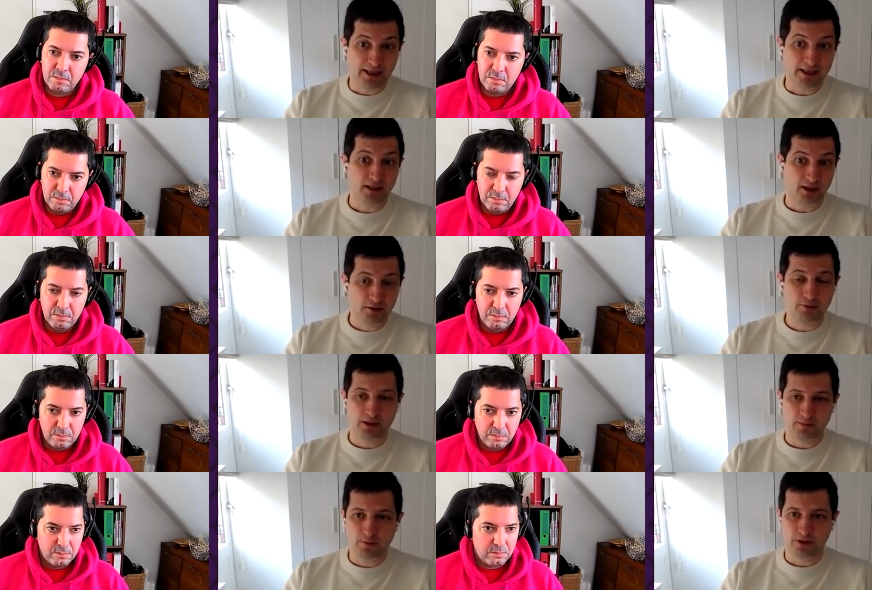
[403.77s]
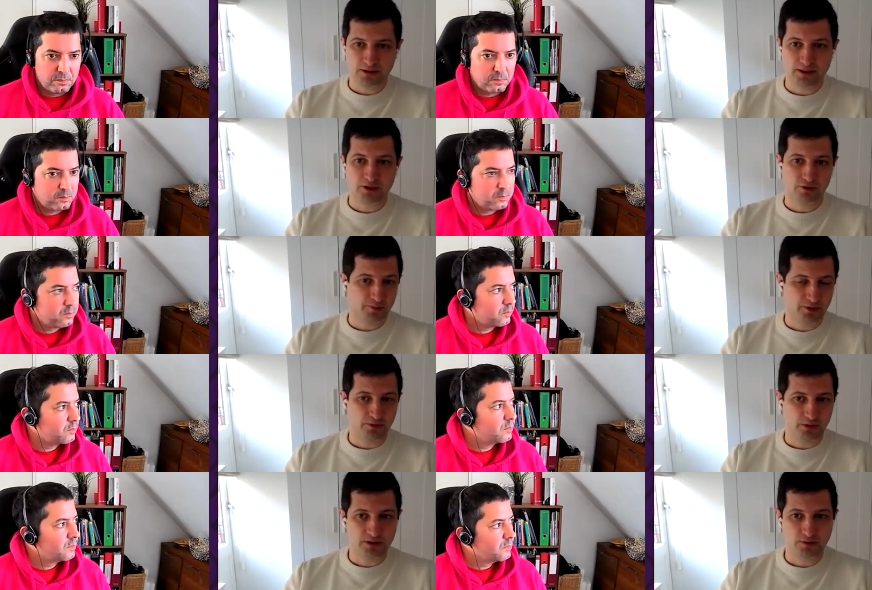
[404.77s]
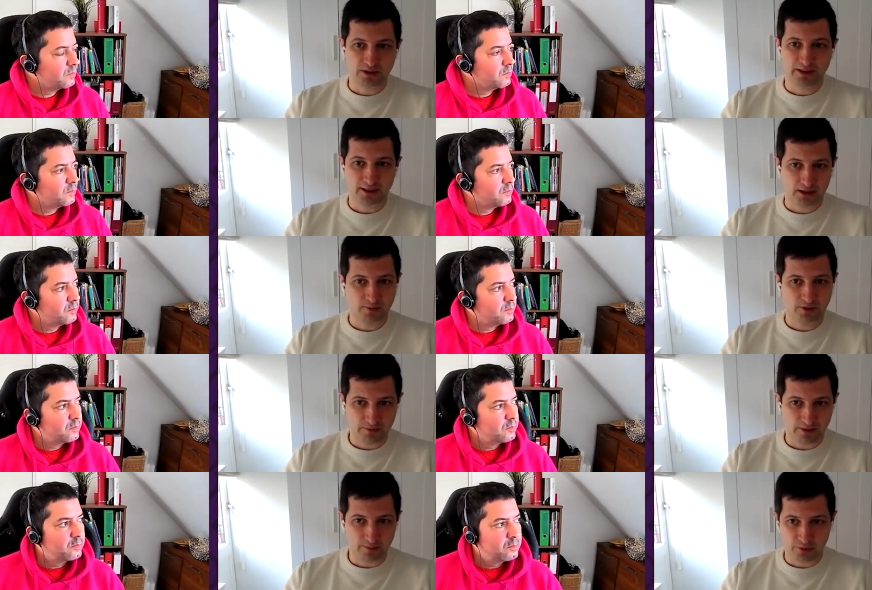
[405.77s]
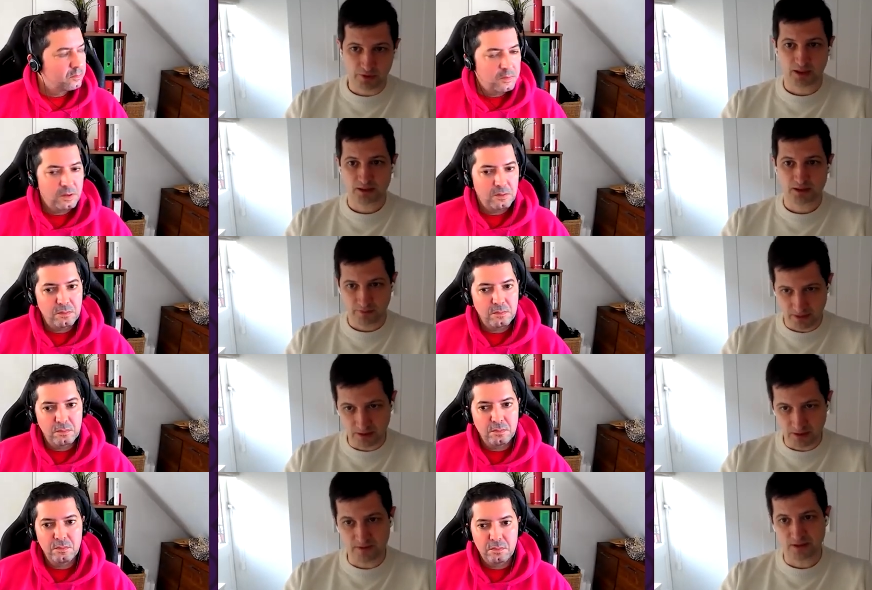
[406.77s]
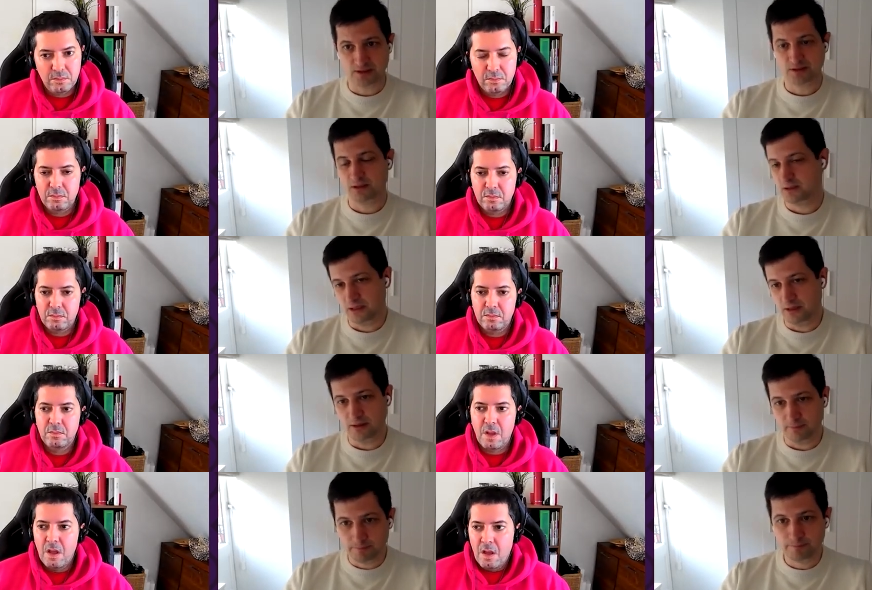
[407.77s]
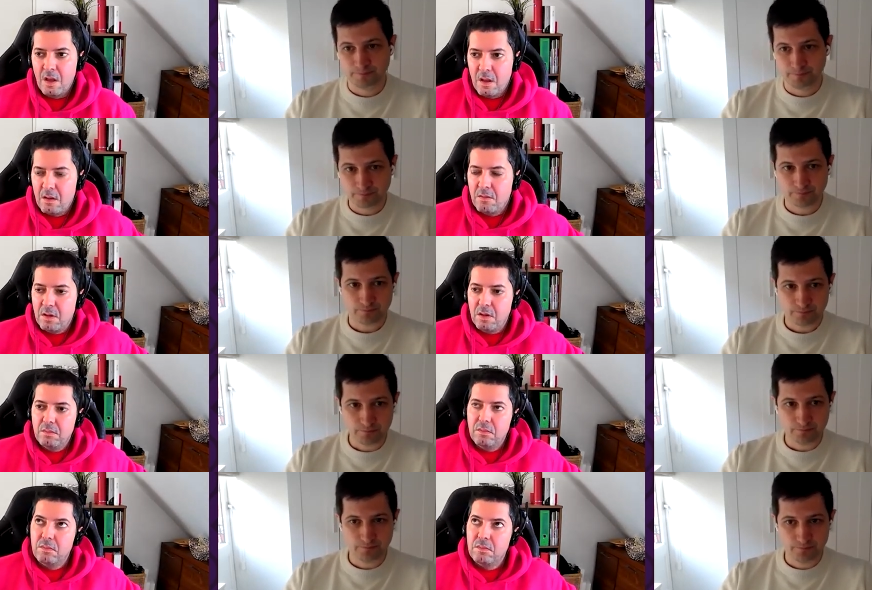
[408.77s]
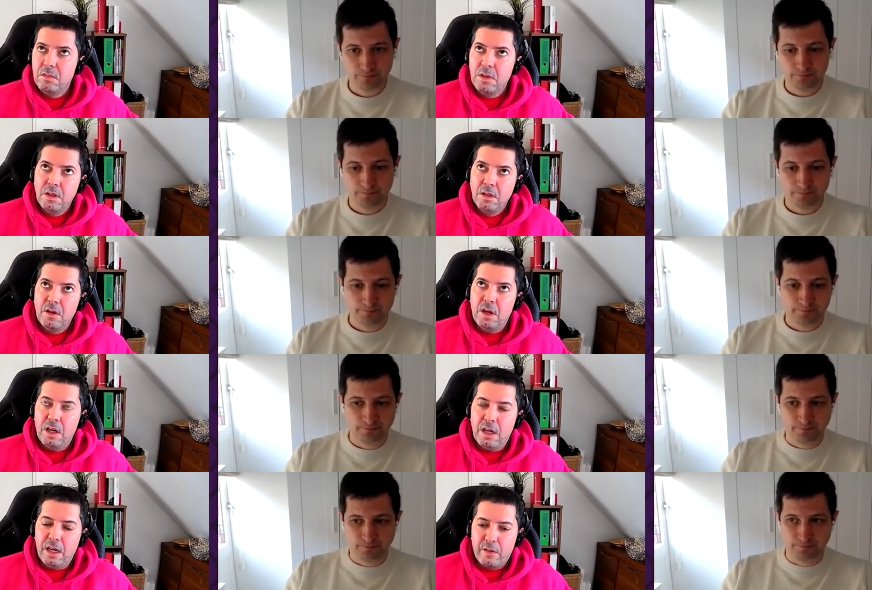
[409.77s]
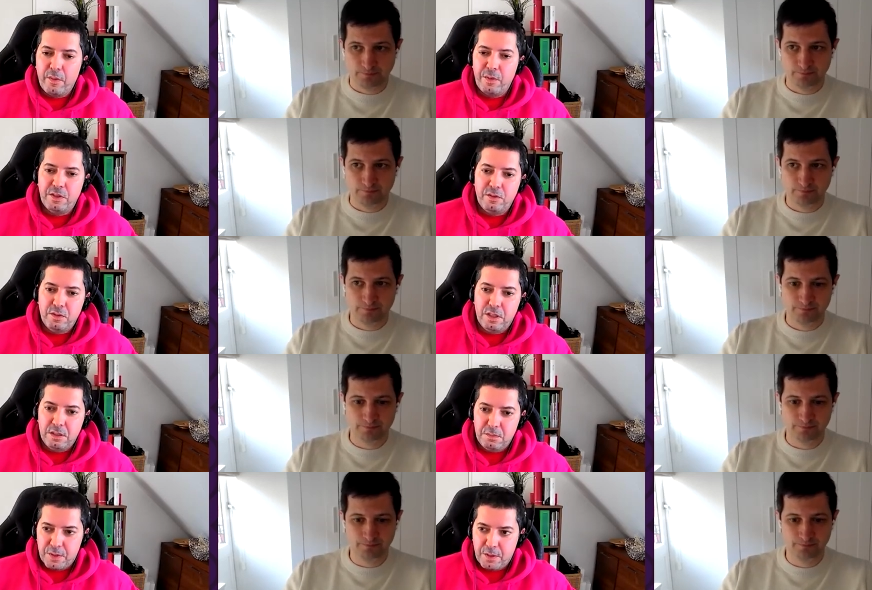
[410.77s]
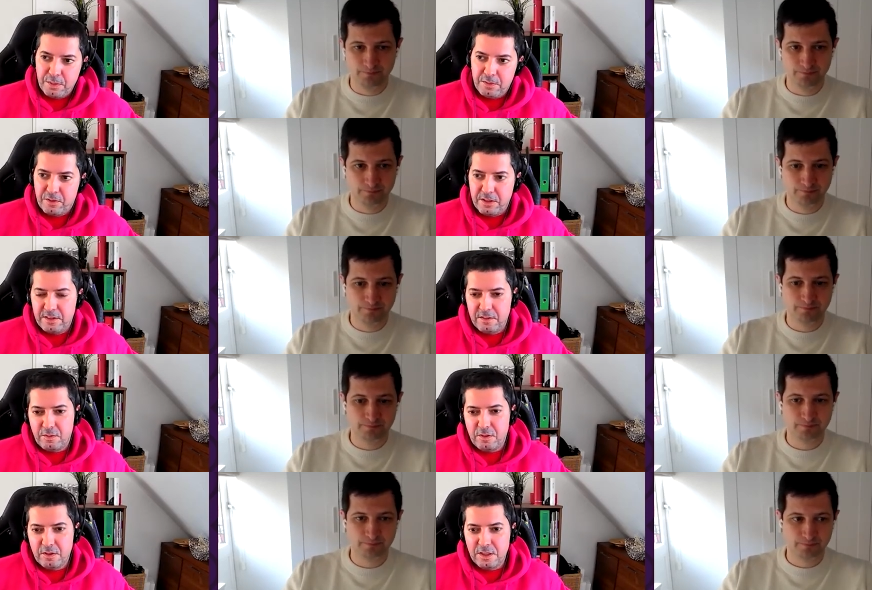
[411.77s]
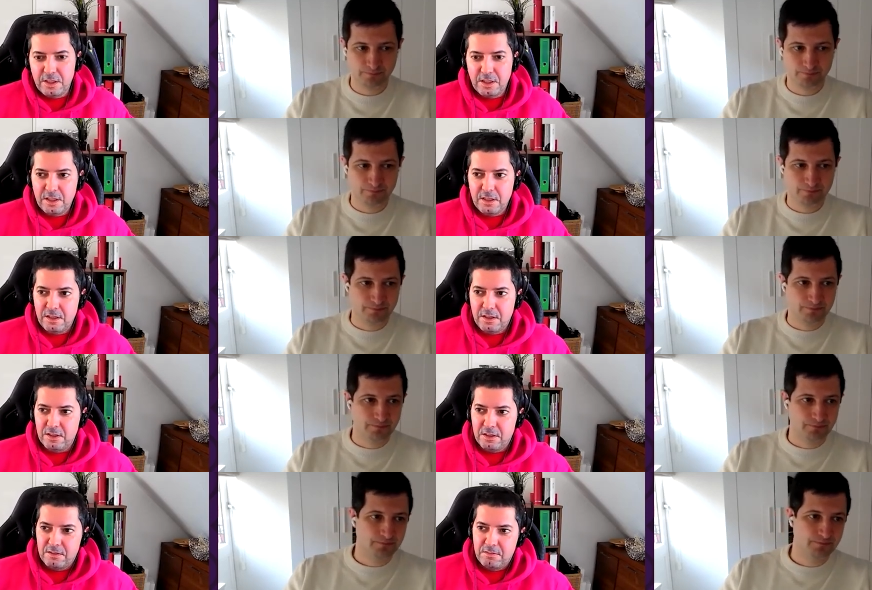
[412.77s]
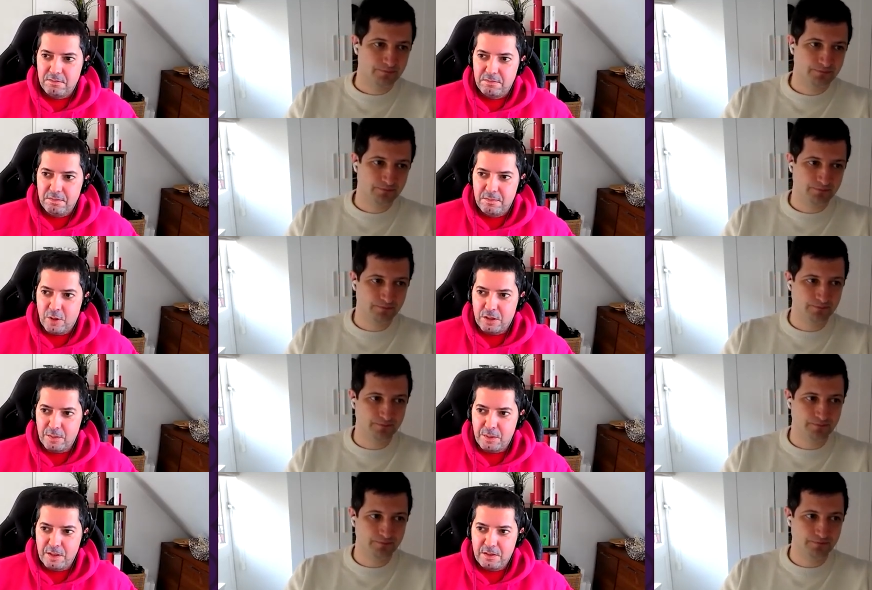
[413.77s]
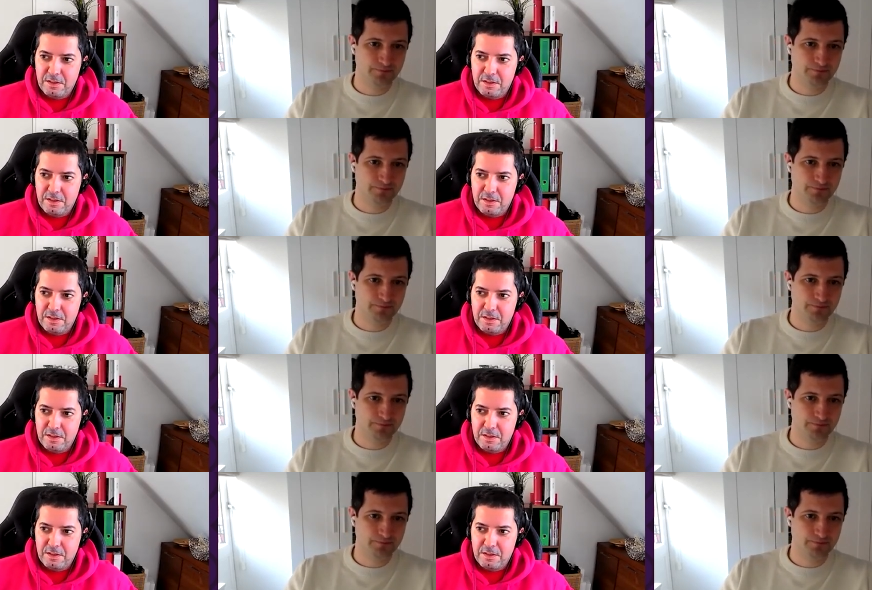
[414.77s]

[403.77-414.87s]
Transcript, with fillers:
Speaker 1: and that mm-hmm. included monetization opportunities to connect them with the right products, mm-hmm. the right services if they need them.
Speaker 2: Yeah, I agree with you. I probably phrased it wrongly. Uh, I just talked about